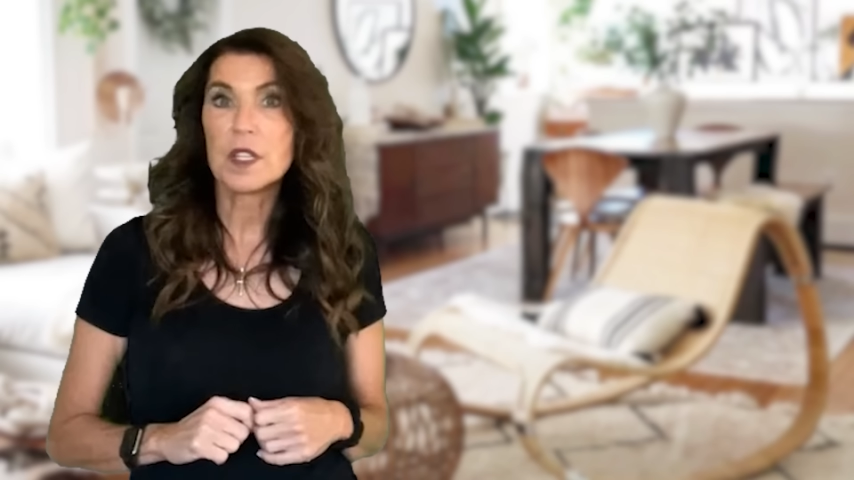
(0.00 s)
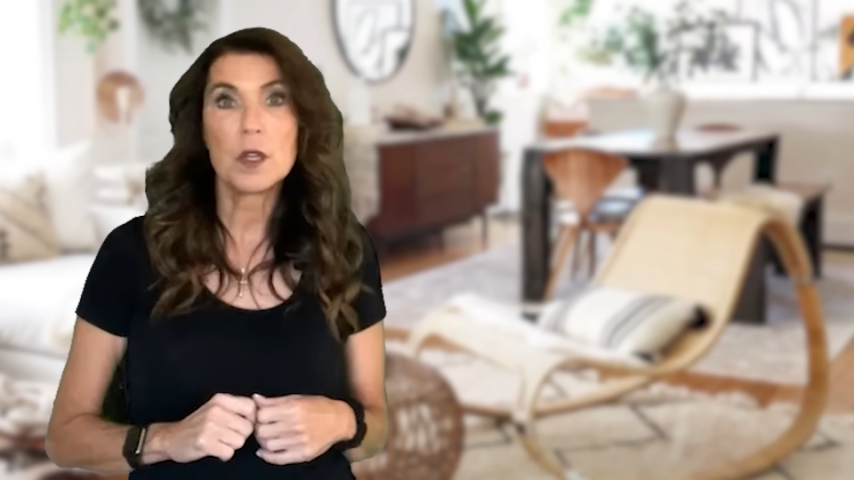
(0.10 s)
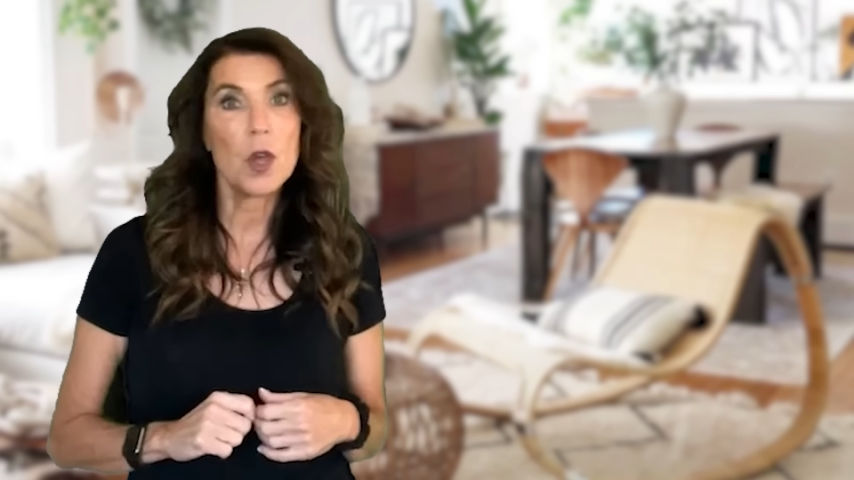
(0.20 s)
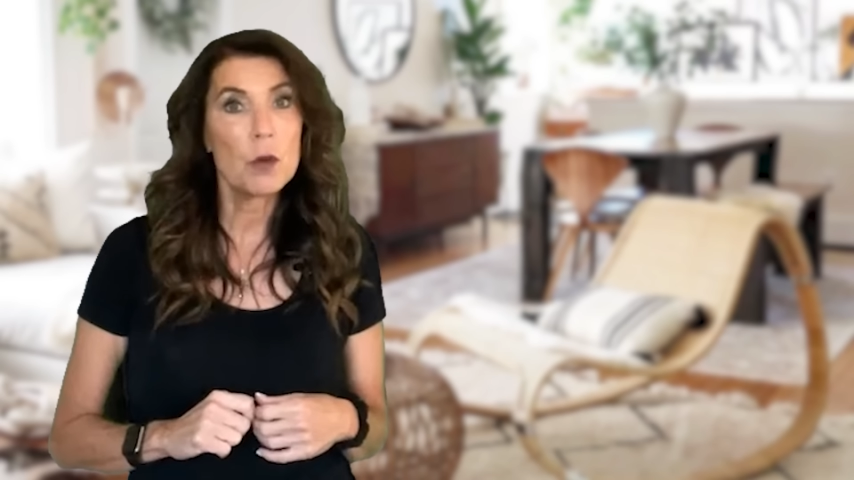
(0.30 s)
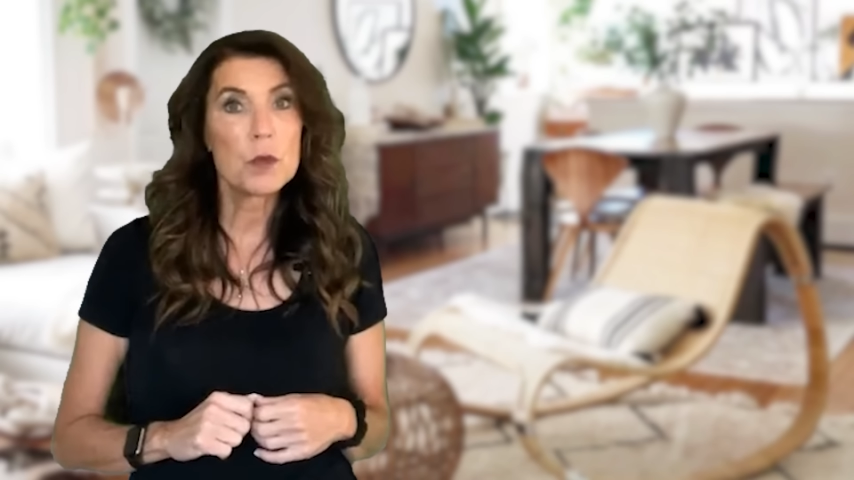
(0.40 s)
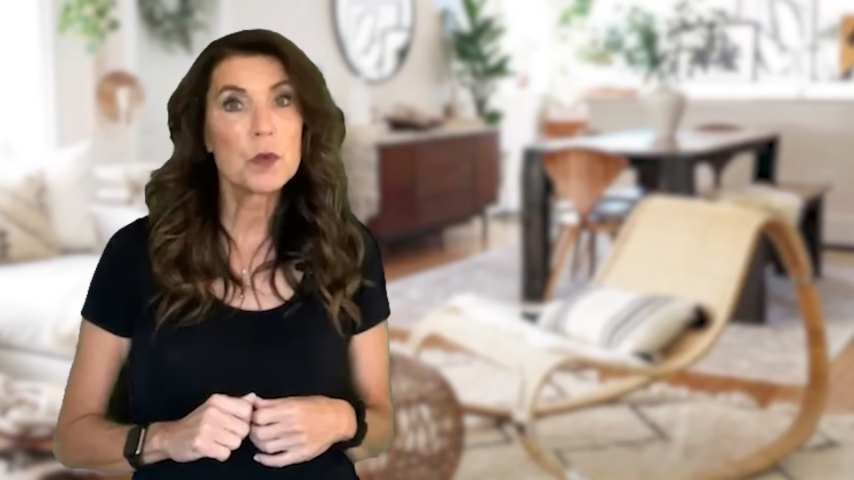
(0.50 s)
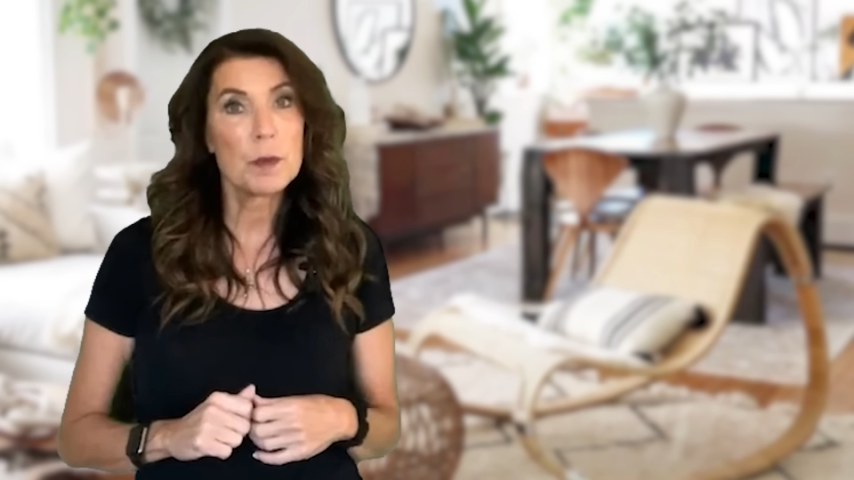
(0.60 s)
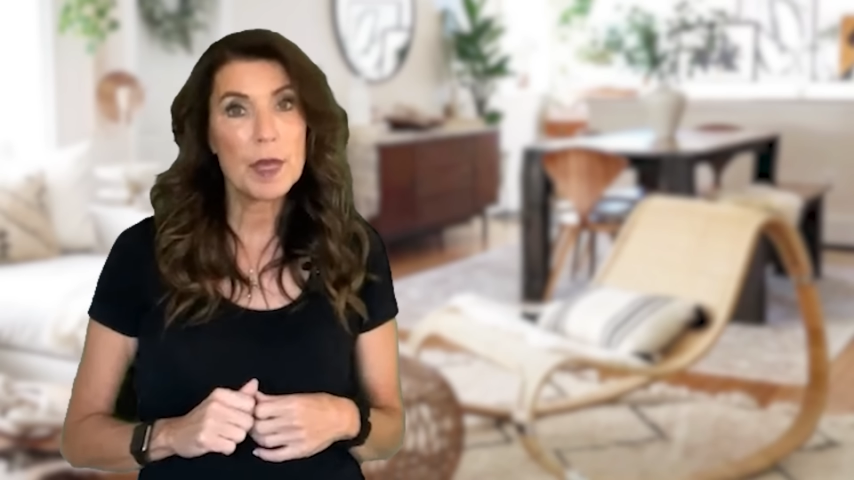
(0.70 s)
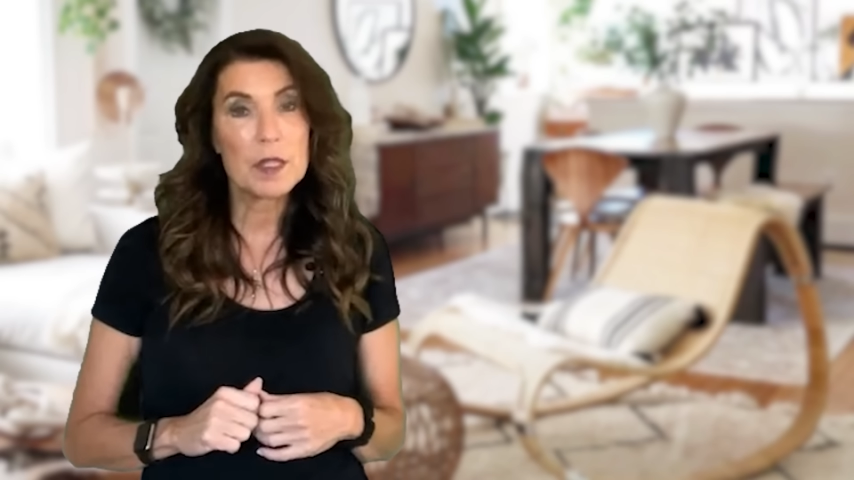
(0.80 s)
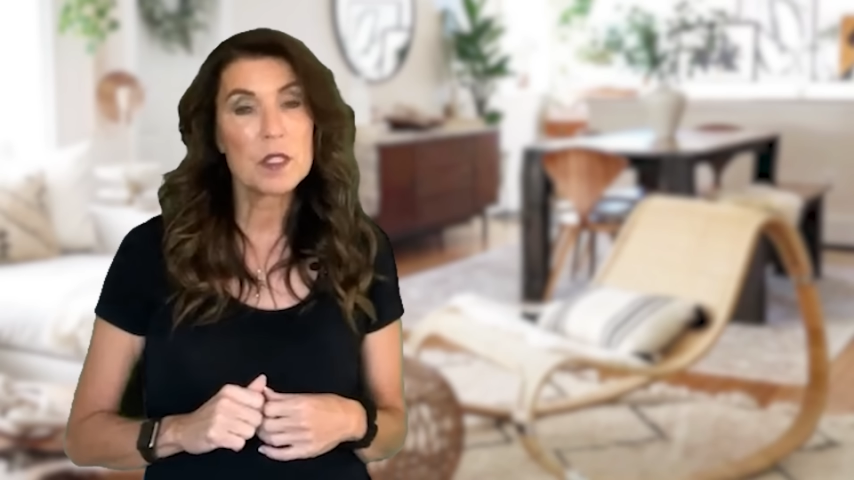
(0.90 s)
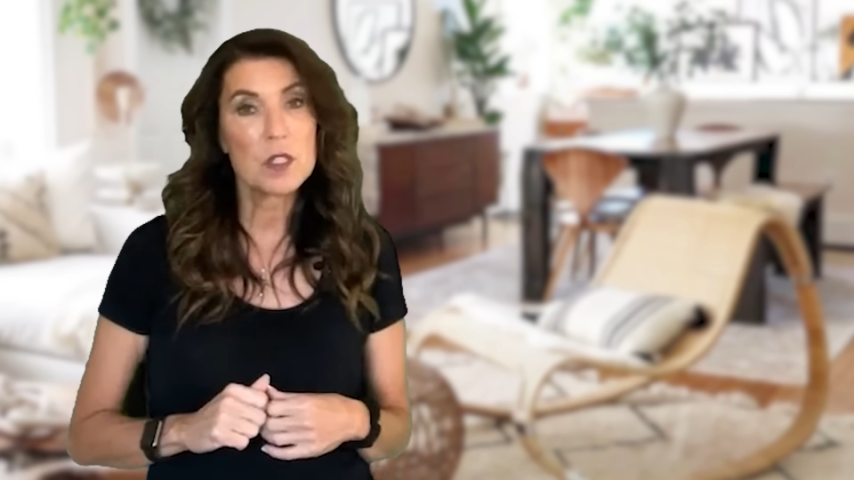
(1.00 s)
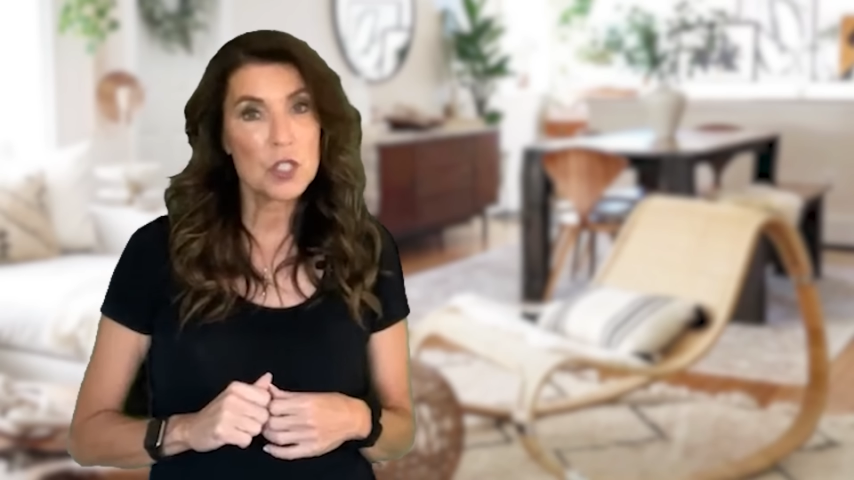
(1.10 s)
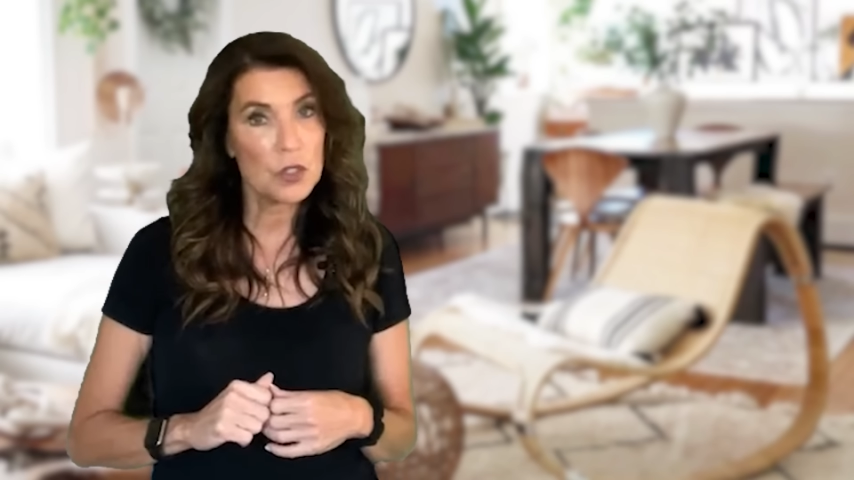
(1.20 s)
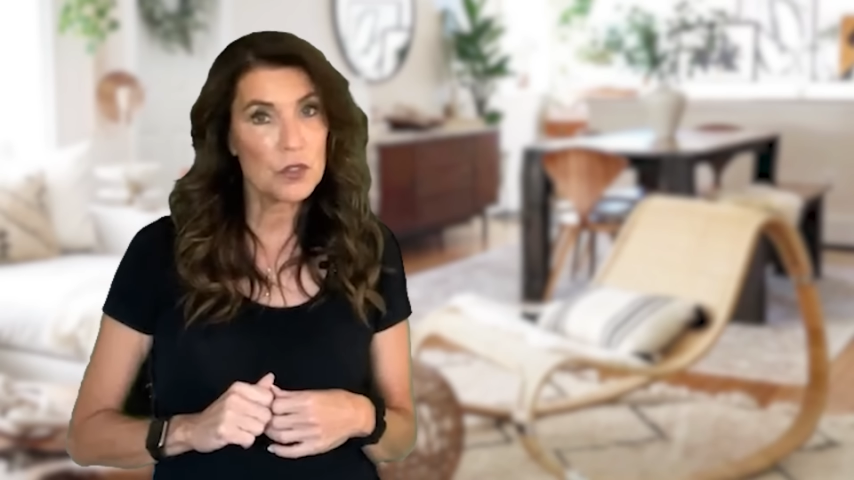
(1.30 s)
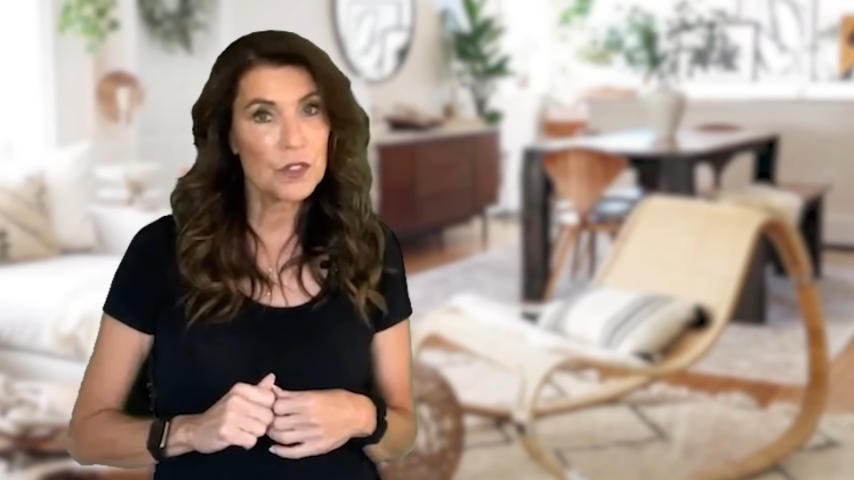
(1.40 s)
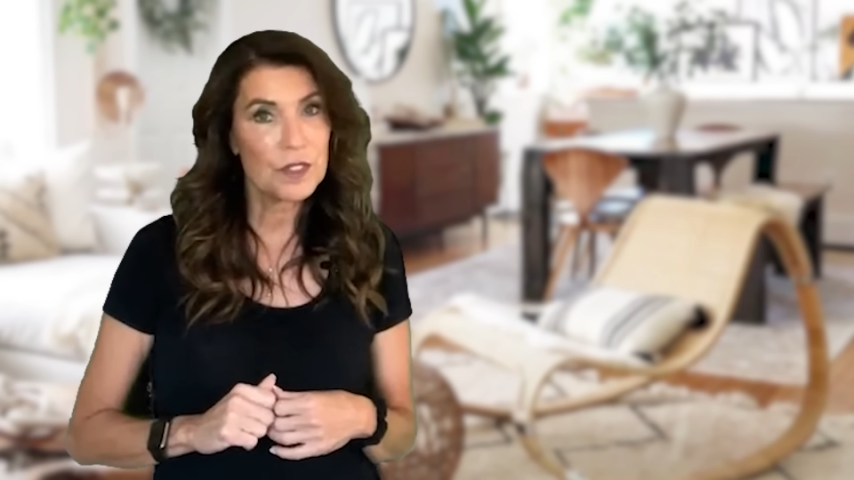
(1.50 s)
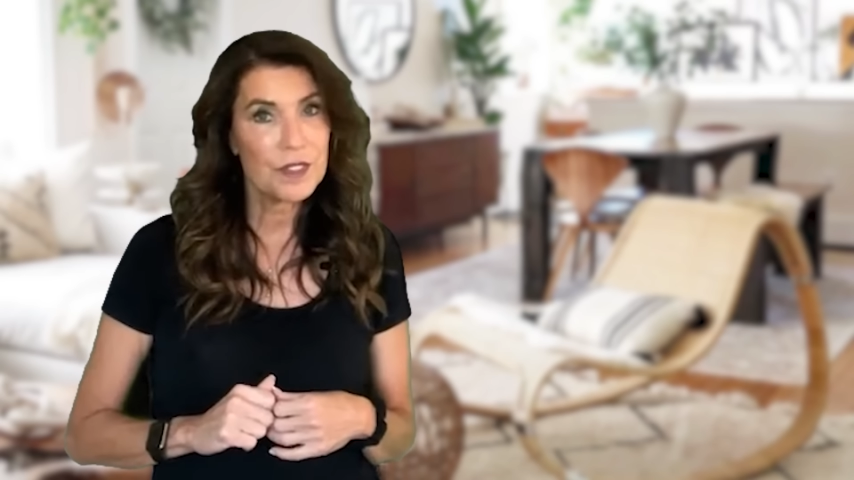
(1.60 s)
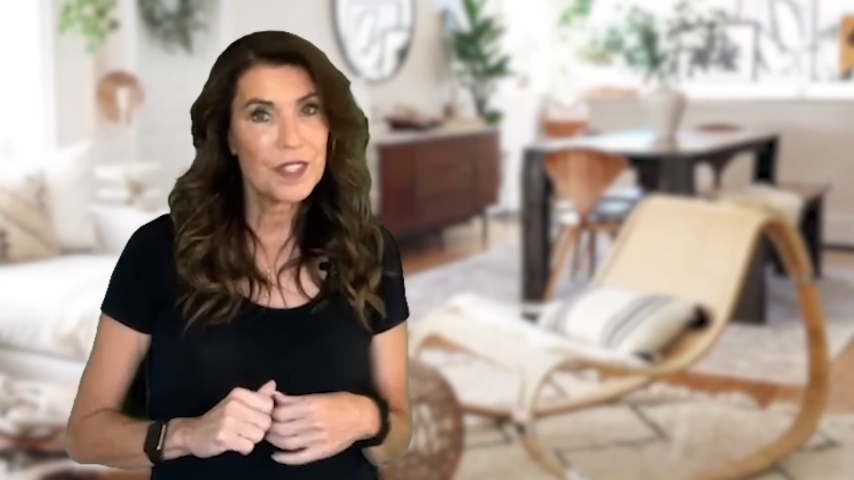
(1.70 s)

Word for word: in homes with pets and children.